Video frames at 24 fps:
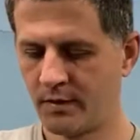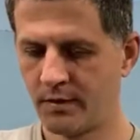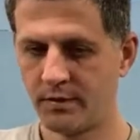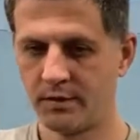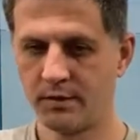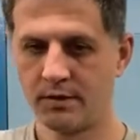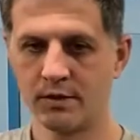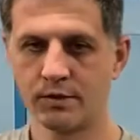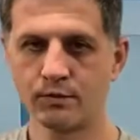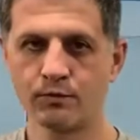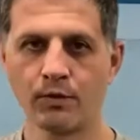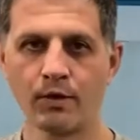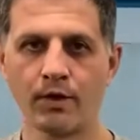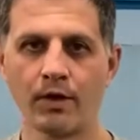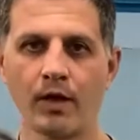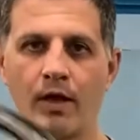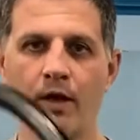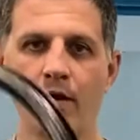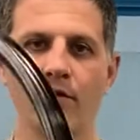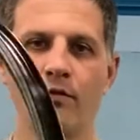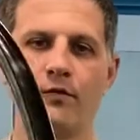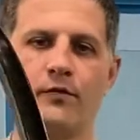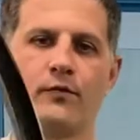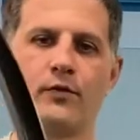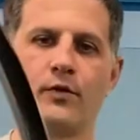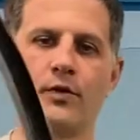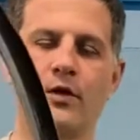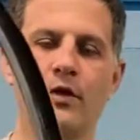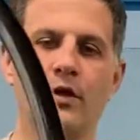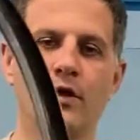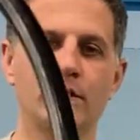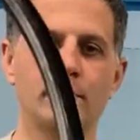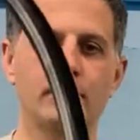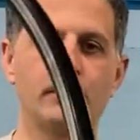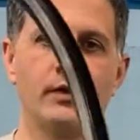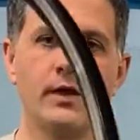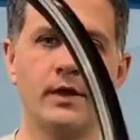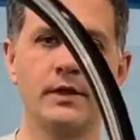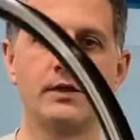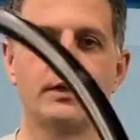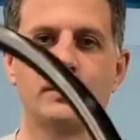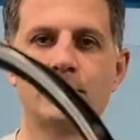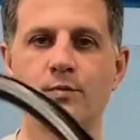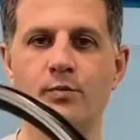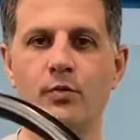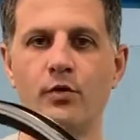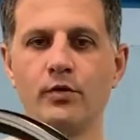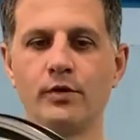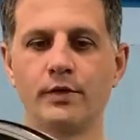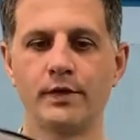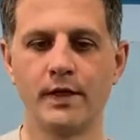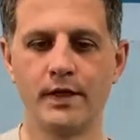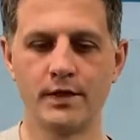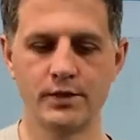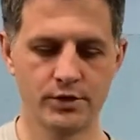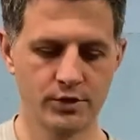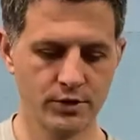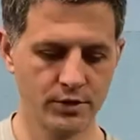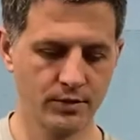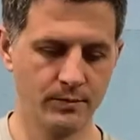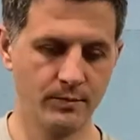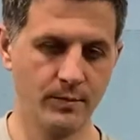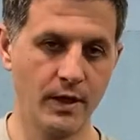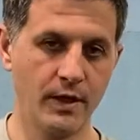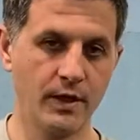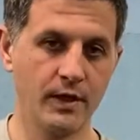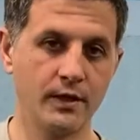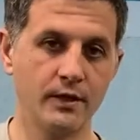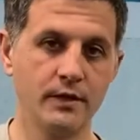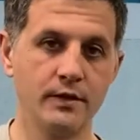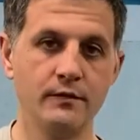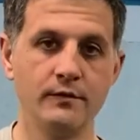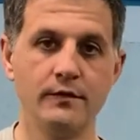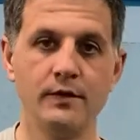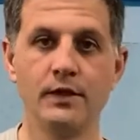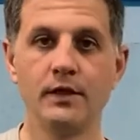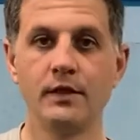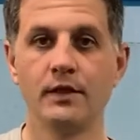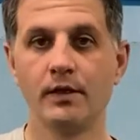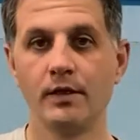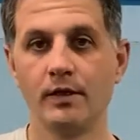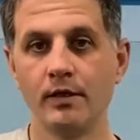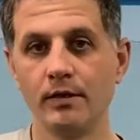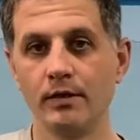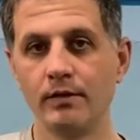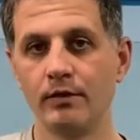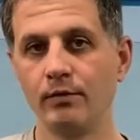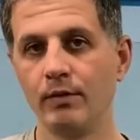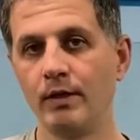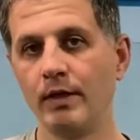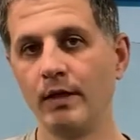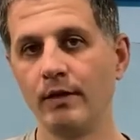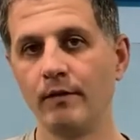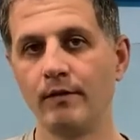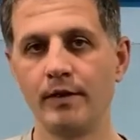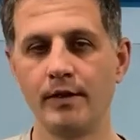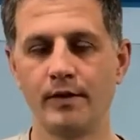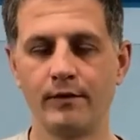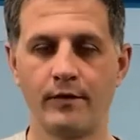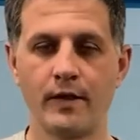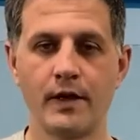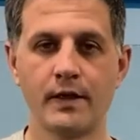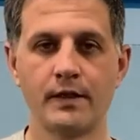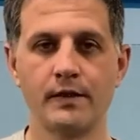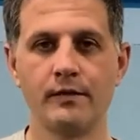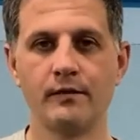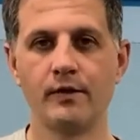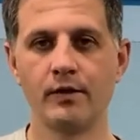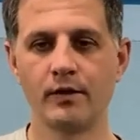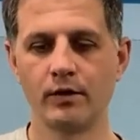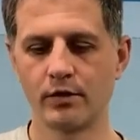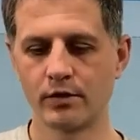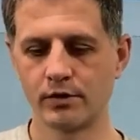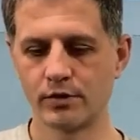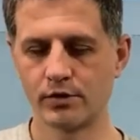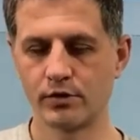This will allow for a lot greater spoke tension, making the wheel effectively a lot